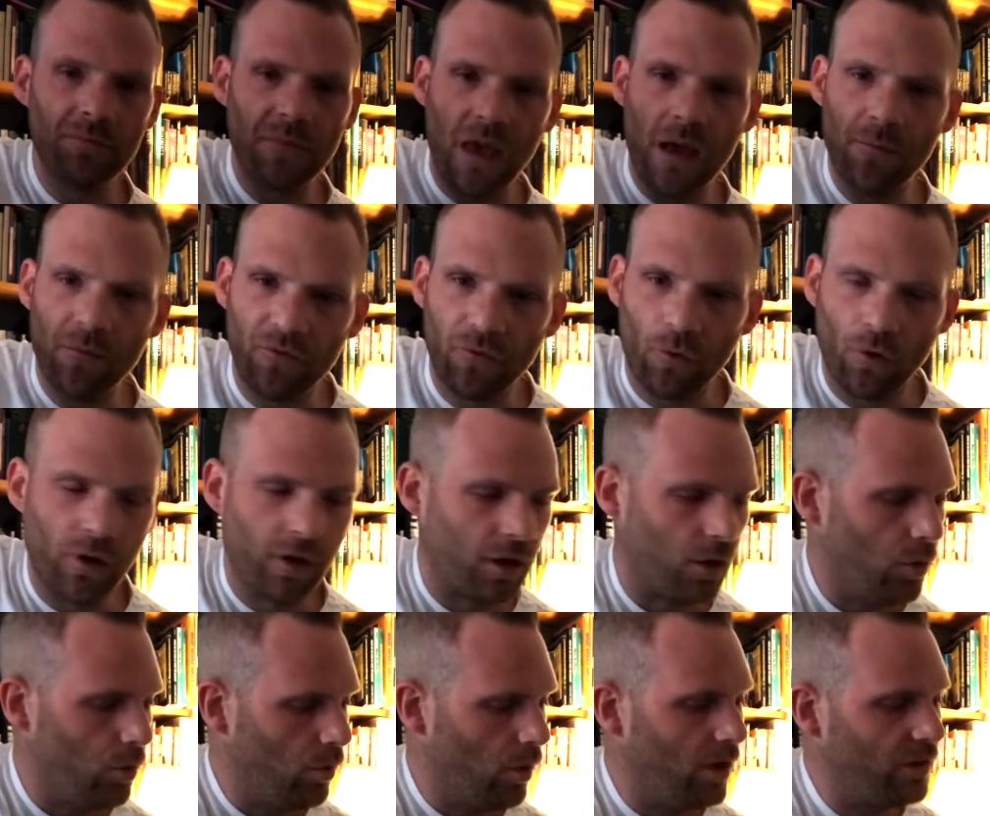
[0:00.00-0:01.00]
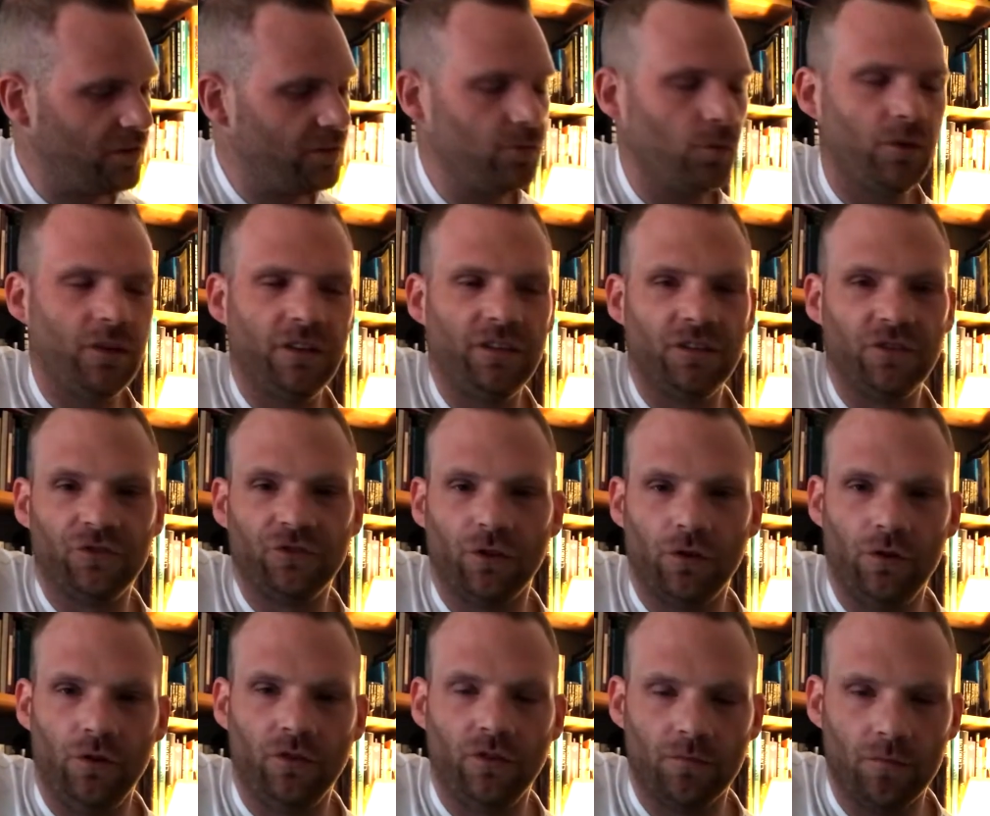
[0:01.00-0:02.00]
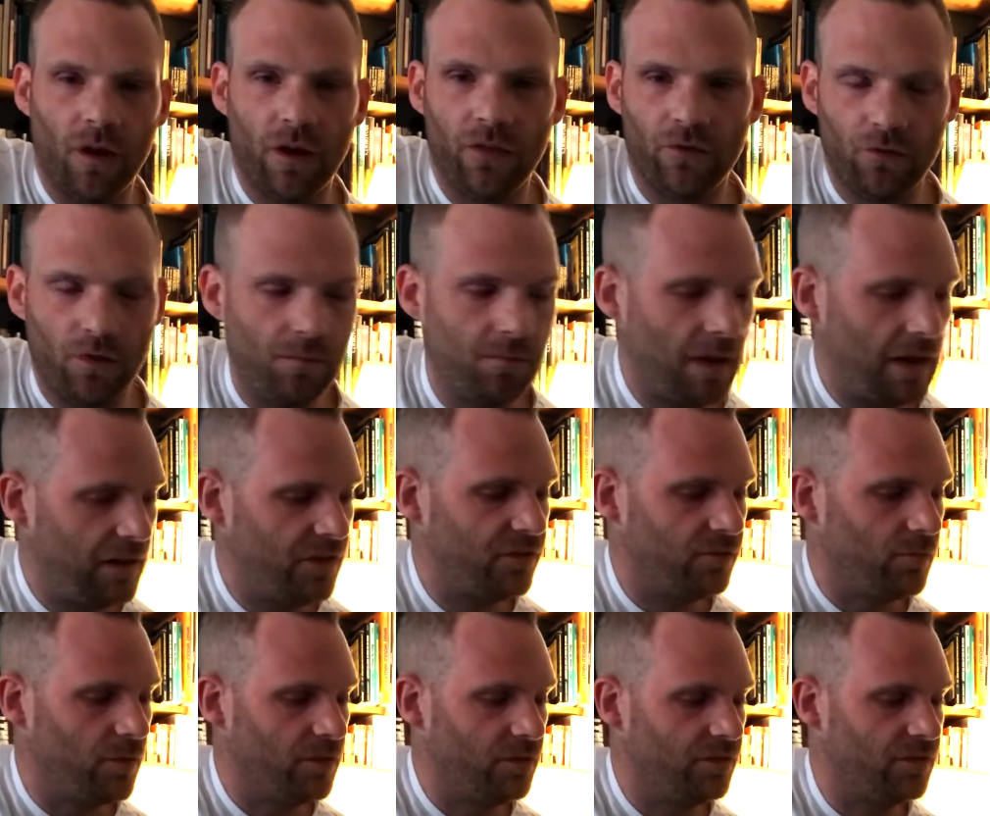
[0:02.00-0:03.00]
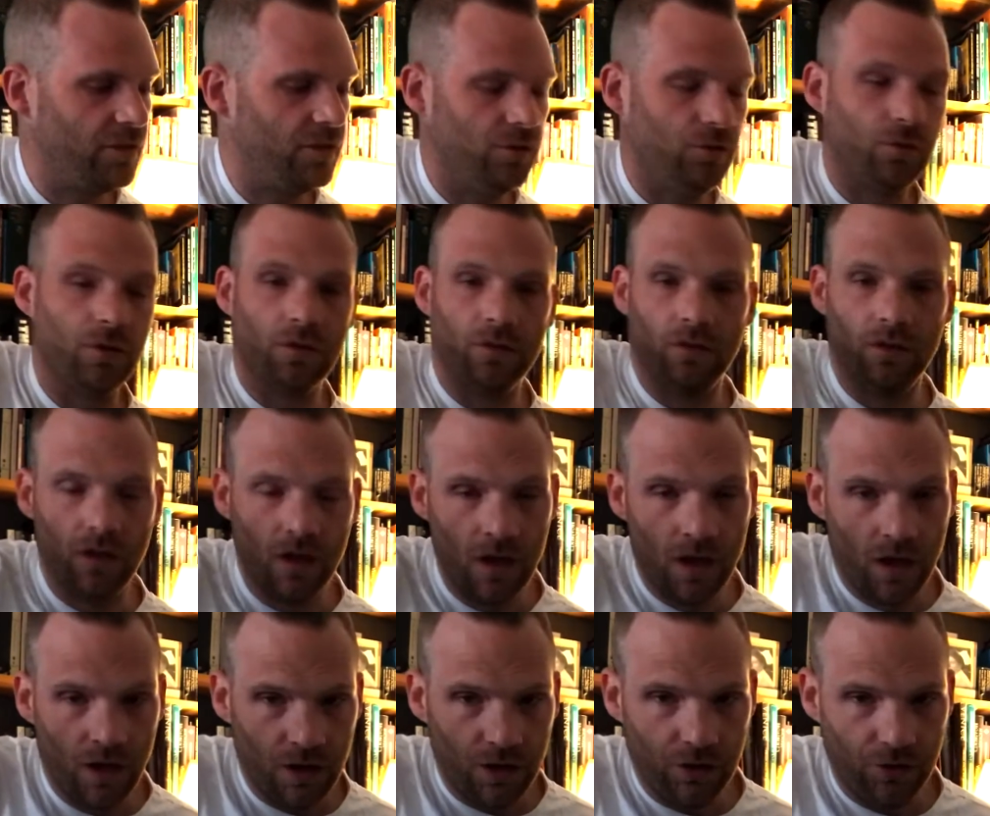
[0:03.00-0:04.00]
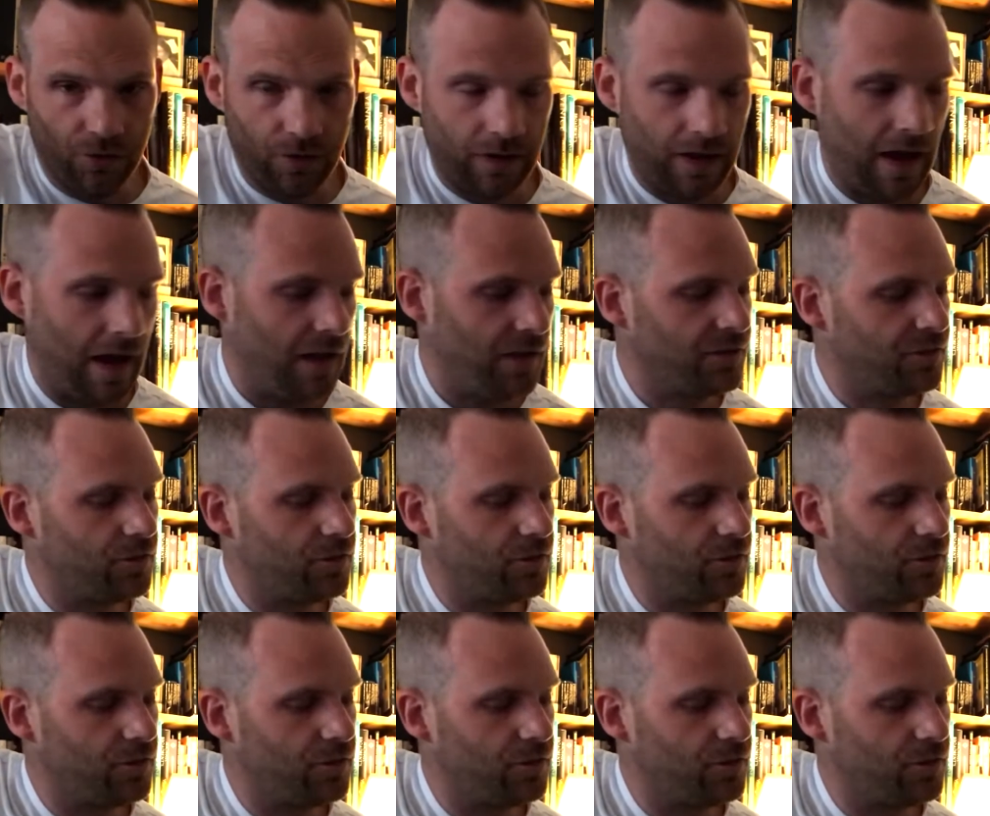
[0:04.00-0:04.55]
yeah, before I go, I just wanted to show you some other embellishments that you can add.